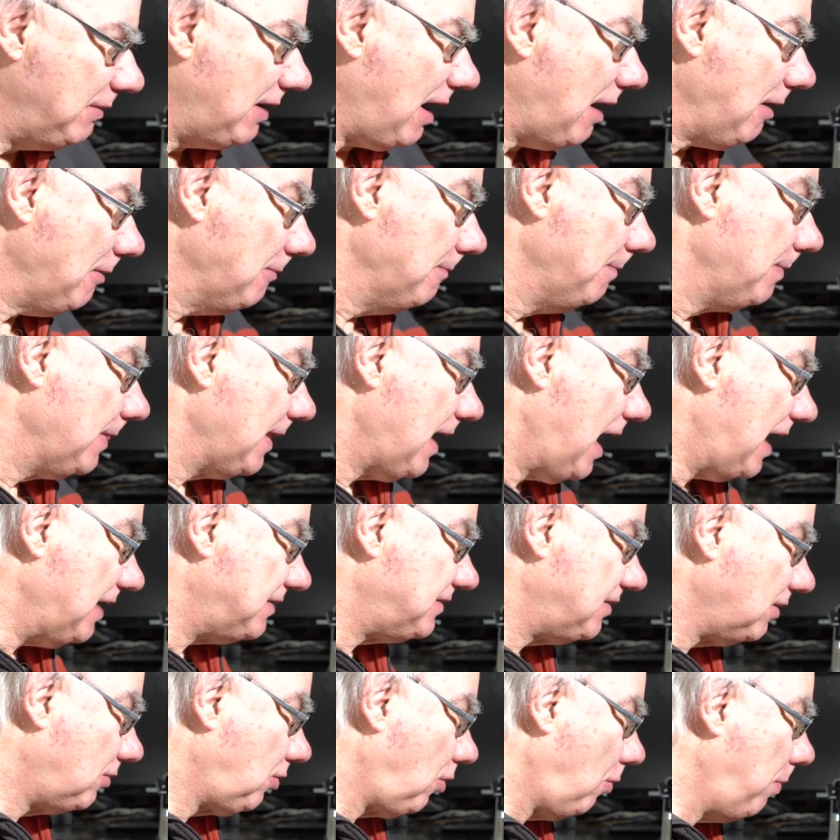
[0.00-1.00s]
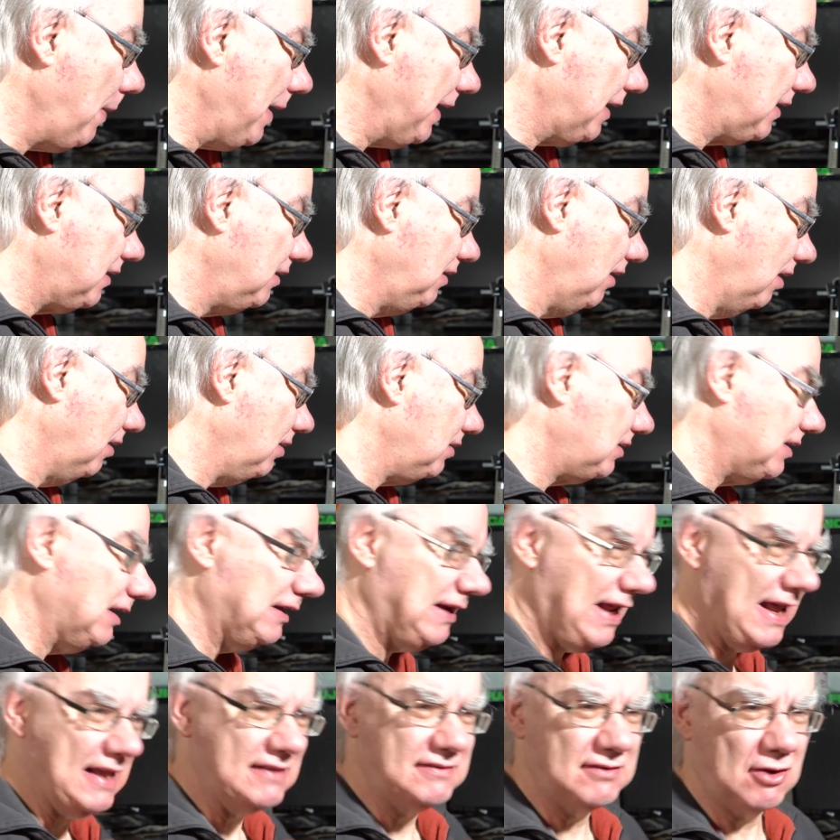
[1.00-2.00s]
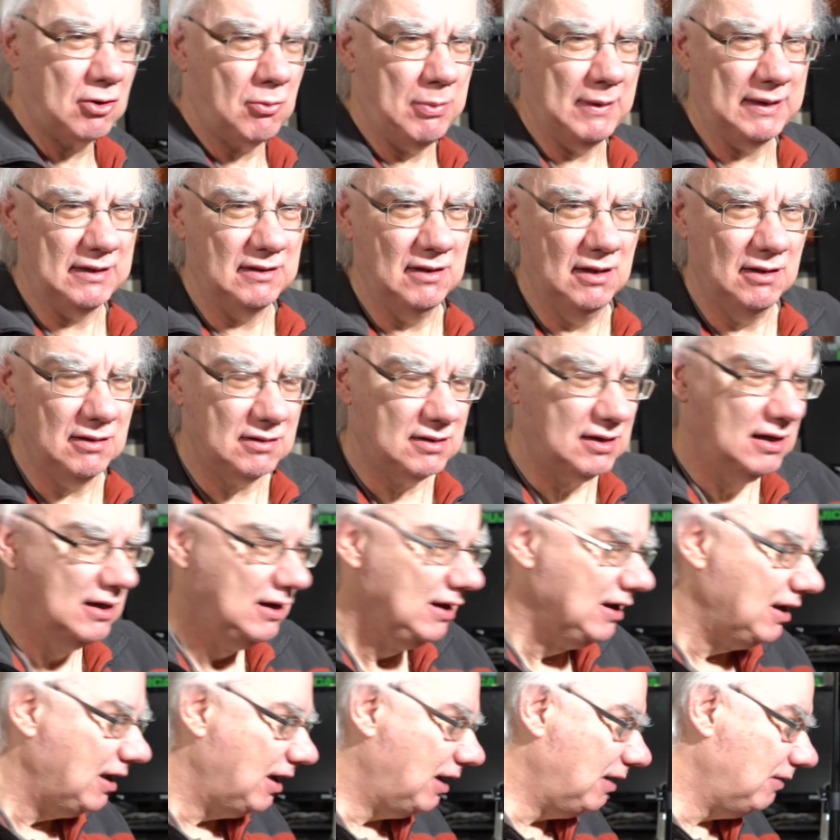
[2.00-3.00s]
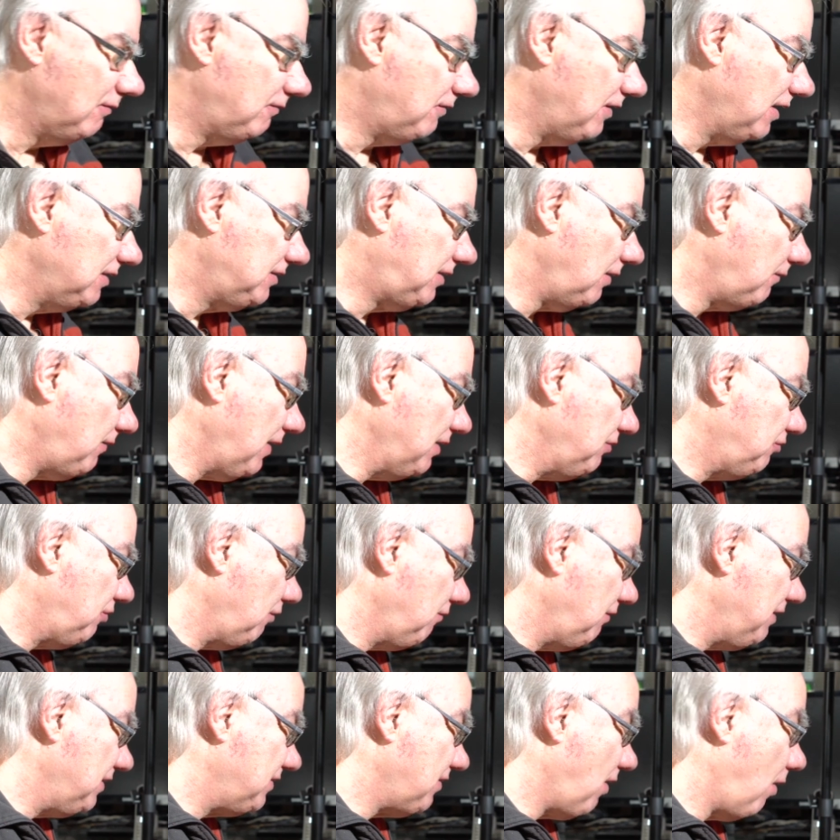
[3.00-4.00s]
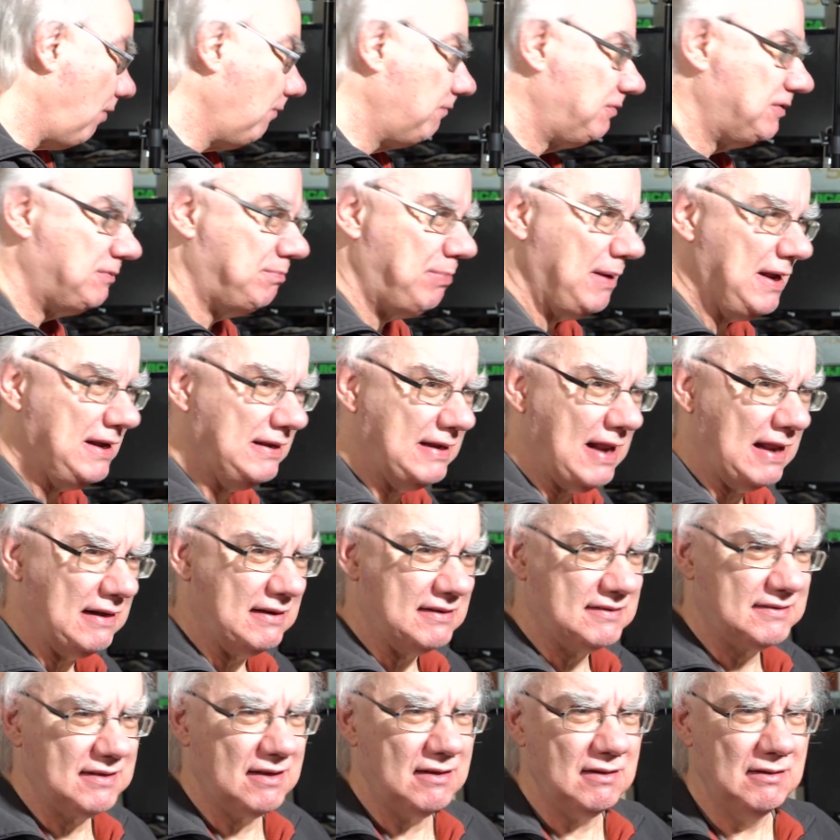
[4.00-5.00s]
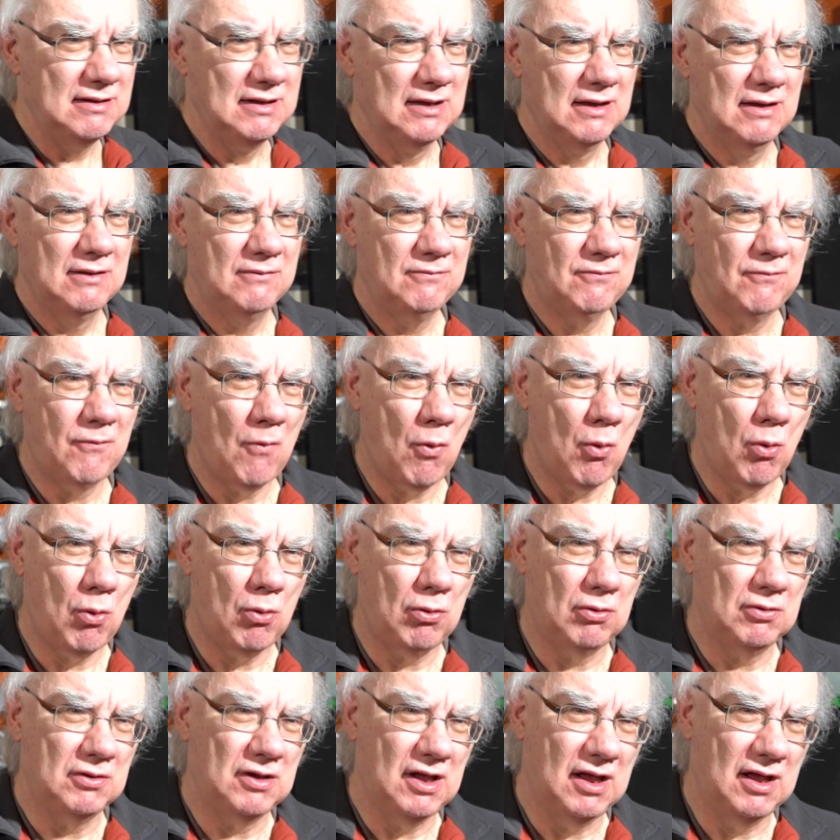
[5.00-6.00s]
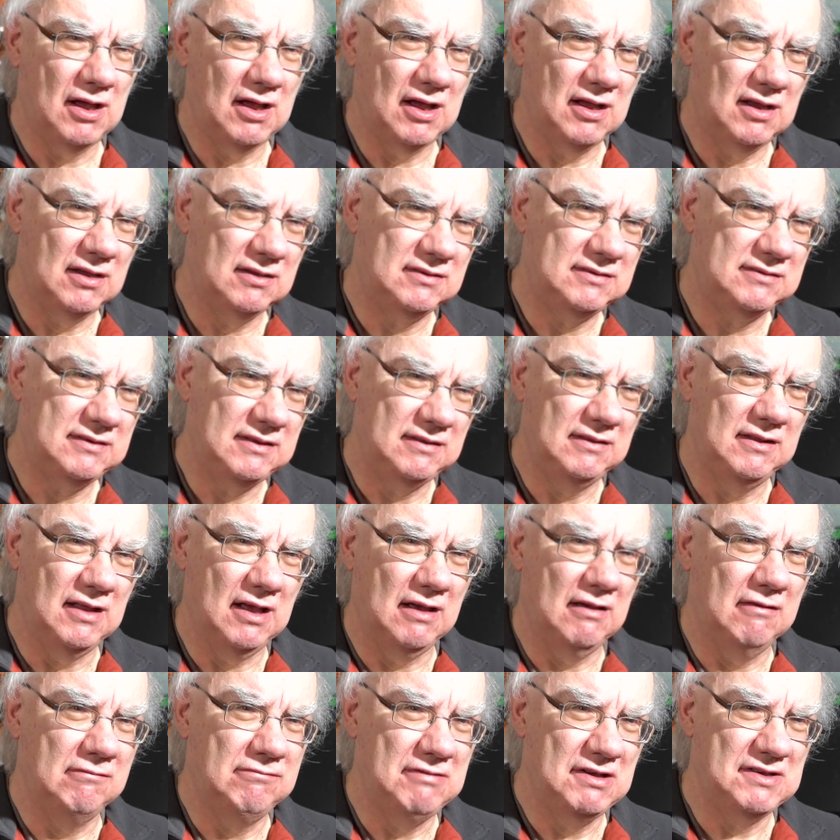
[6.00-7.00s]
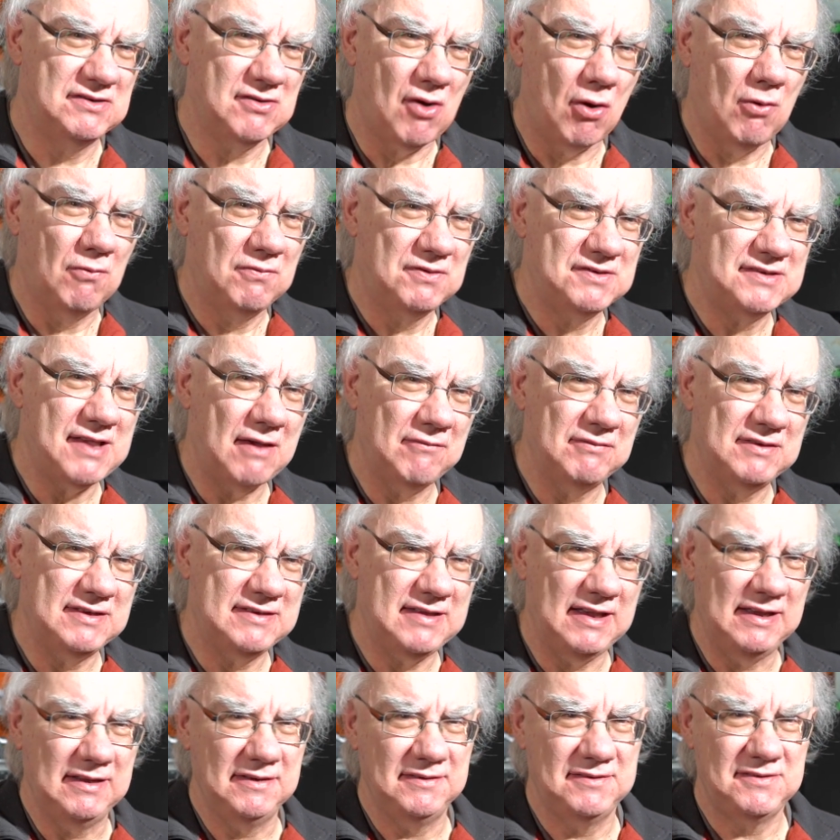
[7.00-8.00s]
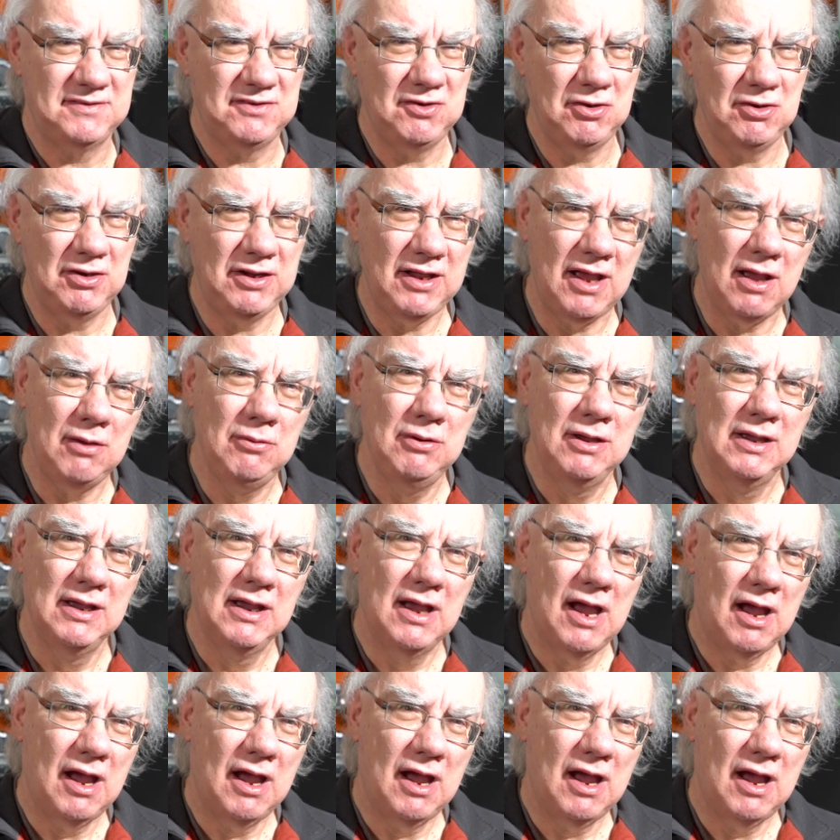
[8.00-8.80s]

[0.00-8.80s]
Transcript: we go. That's a quick look, and it is a quick look, at the DaVinci Resolve Speed Editor for uh, uh, Resolve seventeen Studio.